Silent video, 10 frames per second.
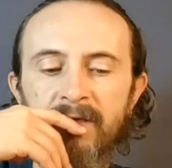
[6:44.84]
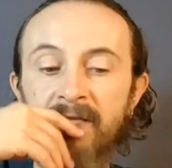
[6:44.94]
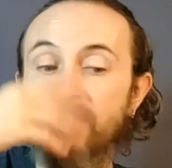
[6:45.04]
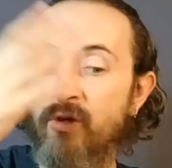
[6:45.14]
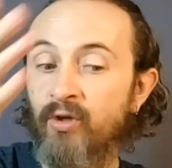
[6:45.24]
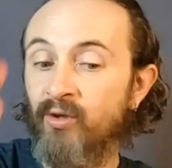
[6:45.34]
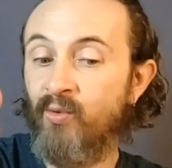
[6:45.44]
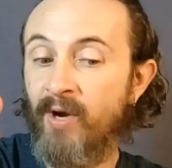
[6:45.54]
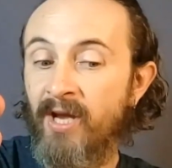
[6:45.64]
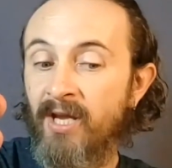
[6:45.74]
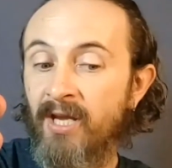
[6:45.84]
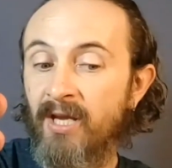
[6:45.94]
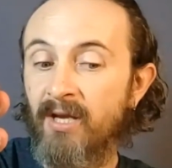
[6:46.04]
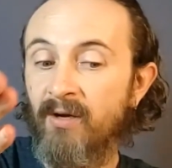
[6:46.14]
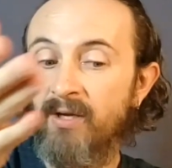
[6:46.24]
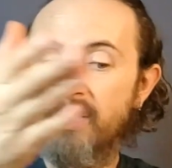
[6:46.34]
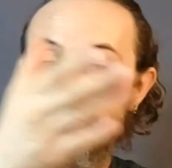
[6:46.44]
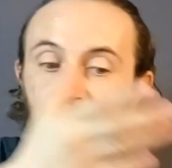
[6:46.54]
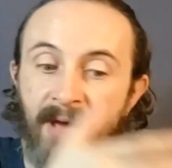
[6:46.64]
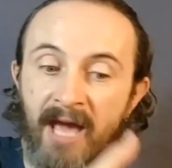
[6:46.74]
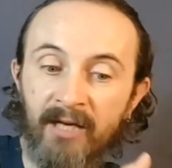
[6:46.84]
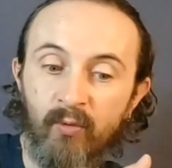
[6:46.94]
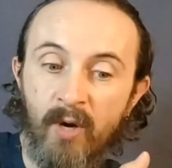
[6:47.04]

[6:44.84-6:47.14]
In a good way, in a bad